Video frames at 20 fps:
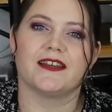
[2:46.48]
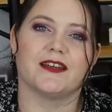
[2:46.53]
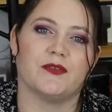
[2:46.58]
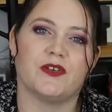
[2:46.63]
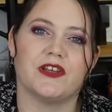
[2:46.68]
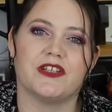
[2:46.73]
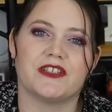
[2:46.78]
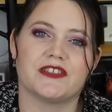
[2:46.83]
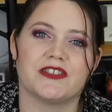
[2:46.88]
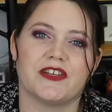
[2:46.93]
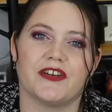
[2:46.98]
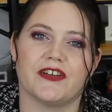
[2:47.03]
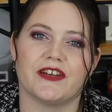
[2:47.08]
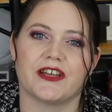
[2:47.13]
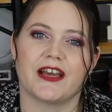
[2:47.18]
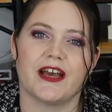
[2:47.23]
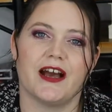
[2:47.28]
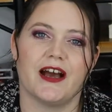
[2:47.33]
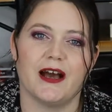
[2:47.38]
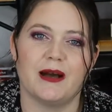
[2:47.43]
If you just heard
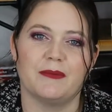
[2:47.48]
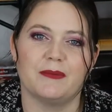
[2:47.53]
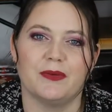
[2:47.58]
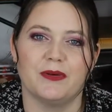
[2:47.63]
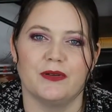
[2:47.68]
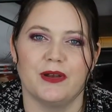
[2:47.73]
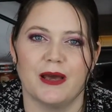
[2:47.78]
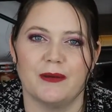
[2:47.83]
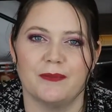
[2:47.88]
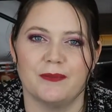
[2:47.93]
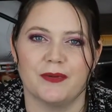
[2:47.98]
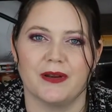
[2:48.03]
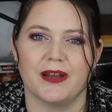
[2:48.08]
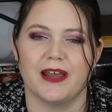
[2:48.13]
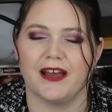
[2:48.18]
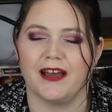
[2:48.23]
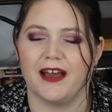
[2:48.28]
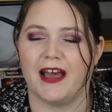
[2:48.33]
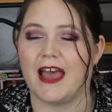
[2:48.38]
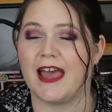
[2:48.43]
a car pull up, and
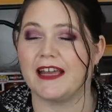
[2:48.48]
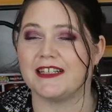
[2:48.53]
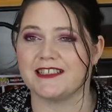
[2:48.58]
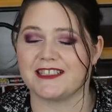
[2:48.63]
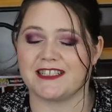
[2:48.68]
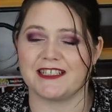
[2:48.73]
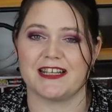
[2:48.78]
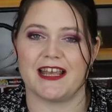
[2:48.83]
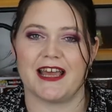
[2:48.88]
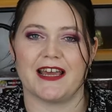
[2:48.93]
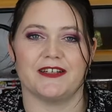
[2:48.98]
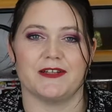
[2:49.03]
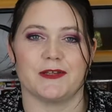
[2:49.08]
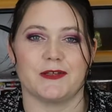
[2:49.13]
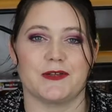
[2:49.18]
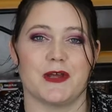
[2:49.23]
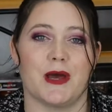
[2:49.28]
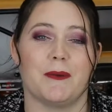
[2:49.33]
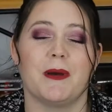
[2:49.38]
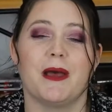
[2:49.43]
I actually had to
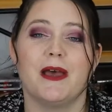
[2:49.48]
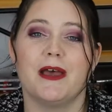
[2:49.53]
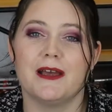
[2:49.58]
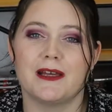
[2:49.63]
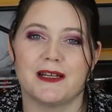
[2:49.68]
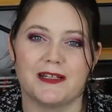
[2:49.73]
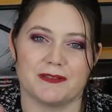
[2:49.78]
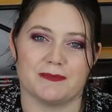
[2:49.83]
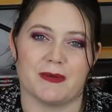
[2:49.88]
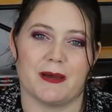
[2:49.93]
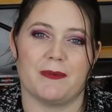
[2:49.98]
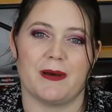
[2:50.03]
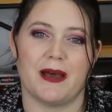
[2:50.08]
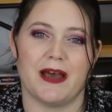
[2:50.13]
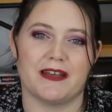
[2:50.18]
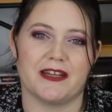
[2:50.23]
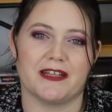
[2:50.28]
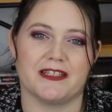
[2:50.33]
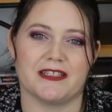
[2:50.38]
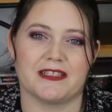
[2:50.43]
stop because my
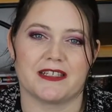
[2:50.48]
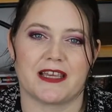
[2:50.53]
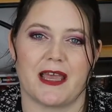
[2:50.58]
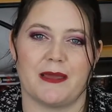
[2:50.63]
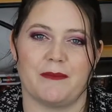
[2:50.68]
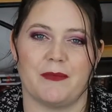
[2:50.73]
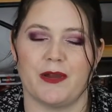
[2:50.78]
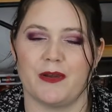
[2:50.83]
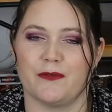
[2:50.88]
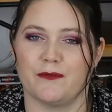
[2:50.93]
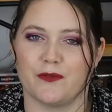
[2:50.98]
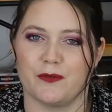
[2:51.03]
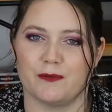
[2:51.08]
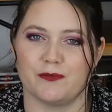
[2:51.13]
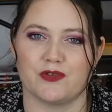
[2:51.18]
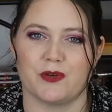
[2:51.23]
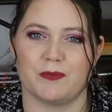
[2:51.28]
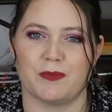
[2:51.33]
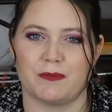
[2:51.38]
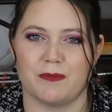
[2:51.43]
partner just came home
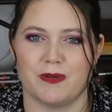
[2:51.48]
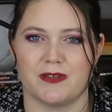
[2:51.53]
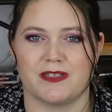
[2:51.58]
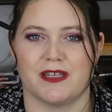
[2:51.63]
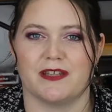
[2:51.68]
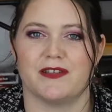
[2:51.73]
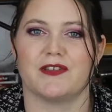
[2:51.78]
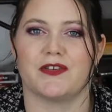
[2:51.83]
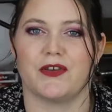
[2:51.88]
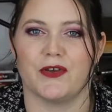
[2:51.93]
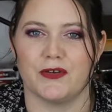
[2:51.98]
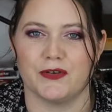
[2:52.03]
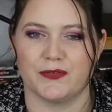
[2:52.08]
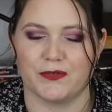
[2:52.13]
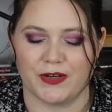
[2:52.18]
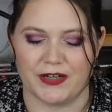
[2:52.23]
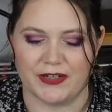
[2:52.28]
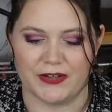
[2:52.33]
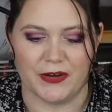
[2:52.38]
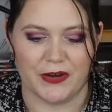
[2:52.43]
from dropping my son's
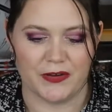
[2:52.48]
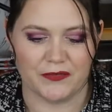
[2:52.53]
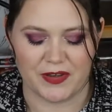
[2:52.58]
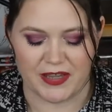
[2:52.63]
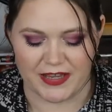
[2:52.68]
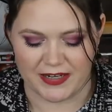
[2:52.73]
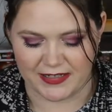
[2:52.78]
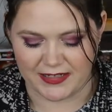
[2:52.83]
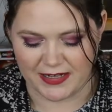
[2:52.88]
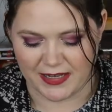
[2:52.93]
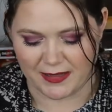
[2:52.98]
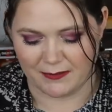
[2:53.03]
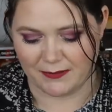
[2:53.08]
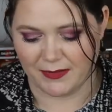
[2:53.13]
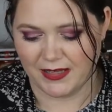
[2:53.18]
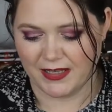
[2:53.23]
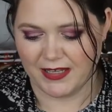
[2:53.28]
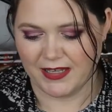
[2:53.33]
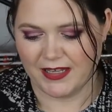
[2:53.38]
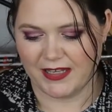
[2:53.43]
girlfriend off, and
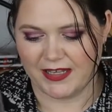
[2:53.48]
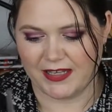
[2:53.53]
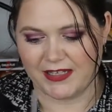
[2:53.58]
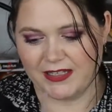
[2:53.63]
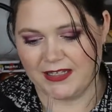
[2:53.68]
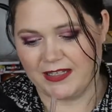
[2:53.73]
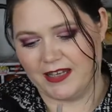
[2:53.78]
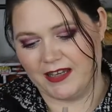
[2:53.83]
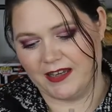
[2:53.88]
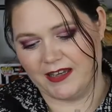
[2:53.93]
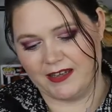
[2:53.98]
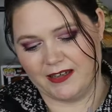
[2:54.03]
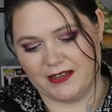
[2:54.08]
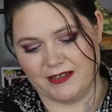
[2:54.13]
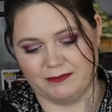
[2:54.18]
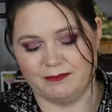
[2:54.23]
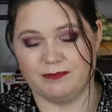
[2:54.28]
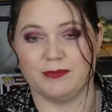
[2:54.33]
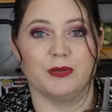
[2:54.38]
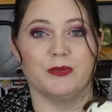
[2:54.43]
he
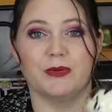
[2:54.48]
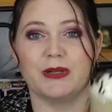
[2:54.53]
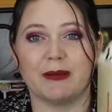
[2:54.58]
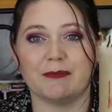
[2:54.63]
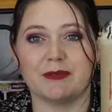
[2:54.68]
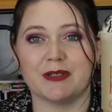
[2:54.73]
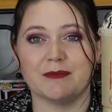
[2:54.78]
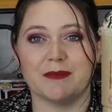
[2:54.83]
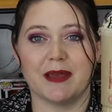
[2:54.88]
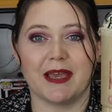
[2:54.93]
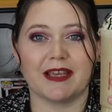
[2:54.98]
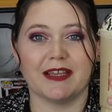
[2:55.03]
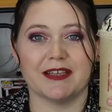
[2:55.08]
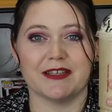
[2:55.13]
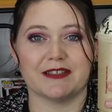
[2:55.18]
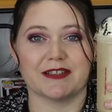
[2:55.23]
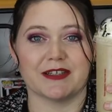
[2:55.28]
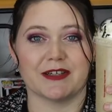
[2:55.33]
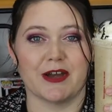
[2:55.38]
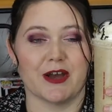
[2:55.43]
pulled up to
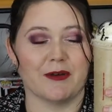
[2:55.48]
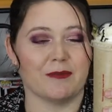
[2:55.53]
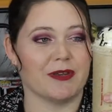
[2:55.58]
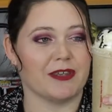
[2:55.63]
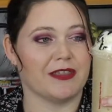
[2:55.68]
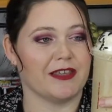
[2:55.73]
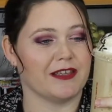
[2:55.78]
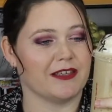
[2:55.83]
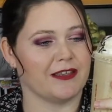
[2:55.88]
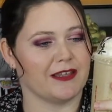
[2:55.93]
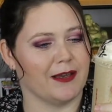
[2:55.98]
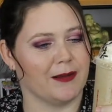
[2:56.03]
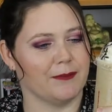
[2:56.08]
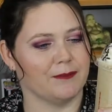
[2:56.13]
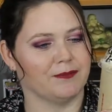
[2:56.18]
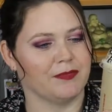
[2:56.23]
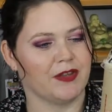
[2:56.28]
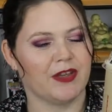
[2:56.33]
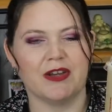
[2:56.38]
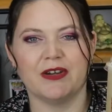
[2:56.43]
Macca's and got me this,
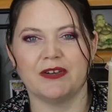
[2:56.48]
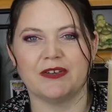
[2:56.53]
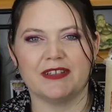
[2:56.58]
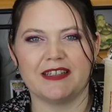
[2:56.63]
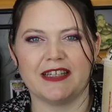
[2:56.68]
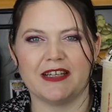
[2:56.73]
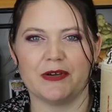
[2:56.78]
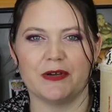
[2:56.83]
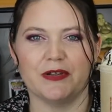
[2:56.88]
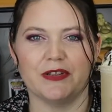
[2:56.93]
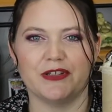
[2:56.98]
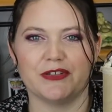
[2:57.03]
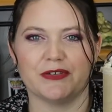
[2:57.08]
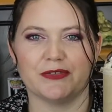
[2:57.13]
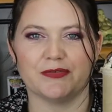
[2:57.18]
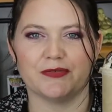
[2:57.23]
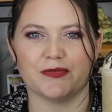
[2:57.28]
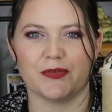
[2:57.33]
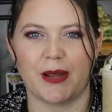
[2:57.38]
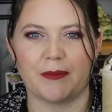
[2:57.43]
what do they call it, a
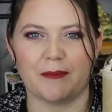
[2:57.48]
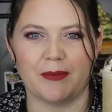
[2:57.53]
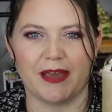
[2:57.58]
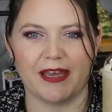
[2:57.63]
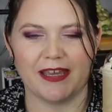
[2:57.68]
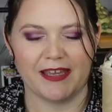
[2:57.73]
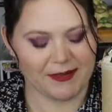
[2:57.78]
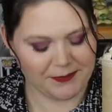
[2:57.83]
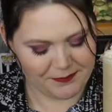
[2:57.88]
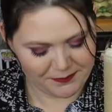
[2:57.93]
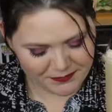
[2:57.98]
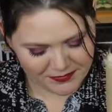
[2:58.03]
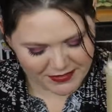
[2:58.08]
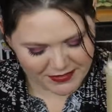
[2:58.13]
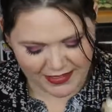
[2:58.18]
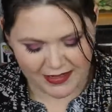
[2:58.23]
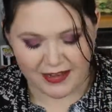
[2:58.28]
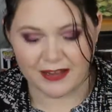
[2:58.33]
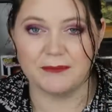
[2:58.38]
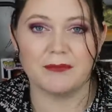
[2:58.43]
frappe?
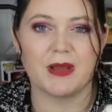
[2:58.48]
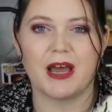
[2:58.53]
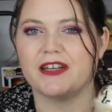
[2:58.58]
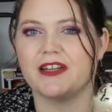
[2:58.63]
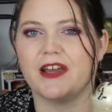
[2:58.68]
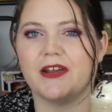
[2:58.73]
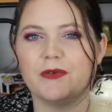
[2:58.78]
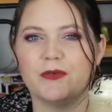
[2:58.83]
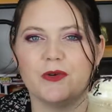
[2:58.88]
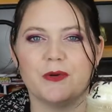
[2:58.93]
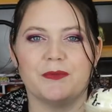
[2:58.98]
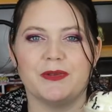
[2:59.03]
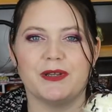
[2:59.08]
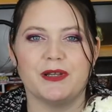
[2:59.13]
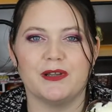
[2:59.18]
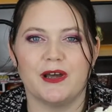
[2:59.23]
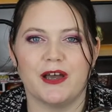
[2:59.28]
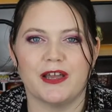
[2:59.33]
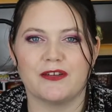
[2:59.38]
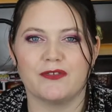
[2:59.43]
I don't
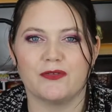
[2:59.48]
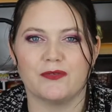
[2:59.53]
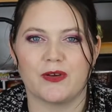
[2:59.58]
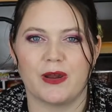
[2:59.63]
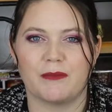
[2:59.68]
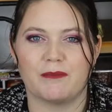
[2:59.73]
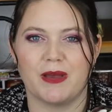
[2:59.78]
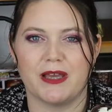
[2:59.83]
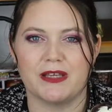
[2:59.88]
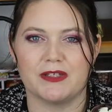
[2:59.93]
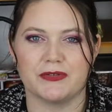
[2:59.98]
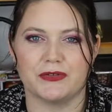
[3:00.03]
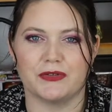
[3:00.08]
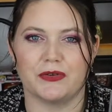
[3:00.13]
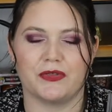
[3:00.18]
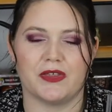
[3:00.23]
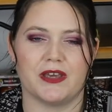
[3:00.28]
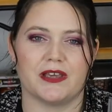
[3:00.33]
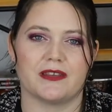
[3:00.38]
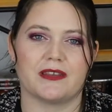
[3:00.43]
normally like frappe sort
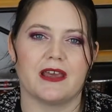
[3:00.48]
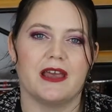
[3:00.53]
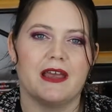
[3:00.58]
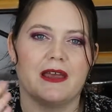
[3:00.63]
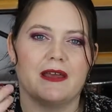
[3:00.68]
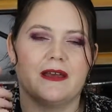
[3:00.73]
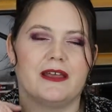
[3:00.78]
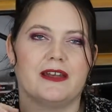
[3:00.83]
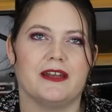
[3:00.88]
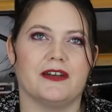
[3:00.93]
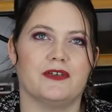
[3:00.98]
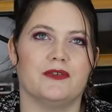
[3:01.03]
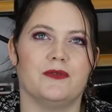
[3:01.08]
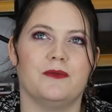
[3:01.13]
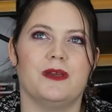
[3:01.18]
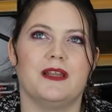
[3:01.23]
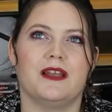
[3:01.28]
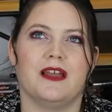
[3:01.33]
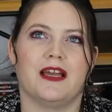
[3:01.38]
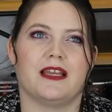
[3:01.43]
of things, and I
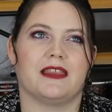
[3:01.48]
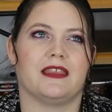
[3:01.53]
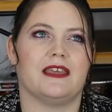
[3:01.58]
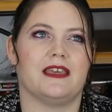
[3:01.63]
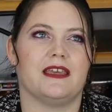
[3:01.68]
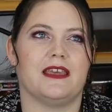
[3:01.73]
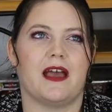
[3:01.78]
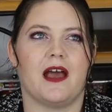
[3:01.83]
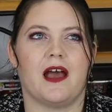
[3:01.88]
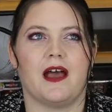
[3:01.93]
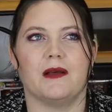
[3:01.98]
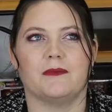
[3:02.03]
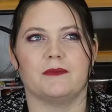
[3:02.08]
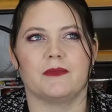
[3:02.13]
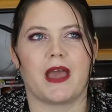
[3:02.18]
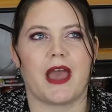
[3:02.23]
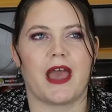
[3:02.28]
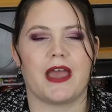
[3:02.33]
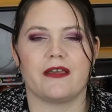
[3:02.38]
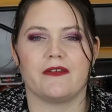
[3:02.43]
normally like the
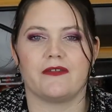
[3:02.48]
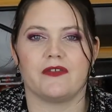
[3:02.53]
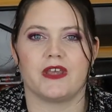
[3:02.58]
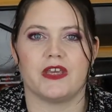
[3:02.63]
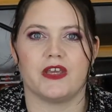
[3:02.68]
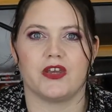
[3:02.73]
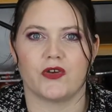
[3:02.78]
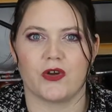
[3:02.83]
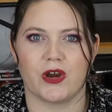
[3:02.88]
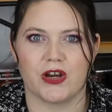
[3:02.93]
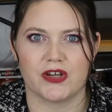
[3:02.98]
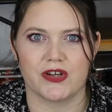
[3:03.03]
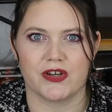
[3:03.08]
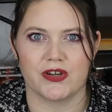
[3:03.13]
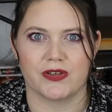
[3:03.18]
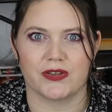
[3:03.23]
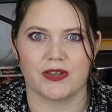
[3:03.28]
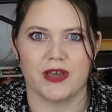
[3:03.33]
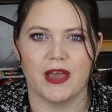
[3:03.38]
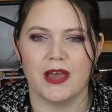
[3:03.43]
KFC
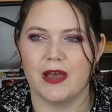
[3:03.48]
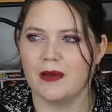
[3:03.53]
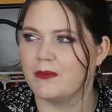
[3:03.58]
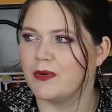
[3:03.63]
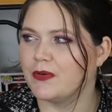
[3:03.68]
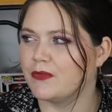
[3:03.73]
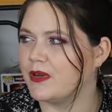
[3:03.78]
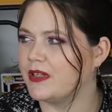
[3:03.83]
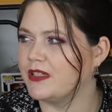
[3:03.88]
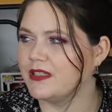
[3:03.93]
crushers, but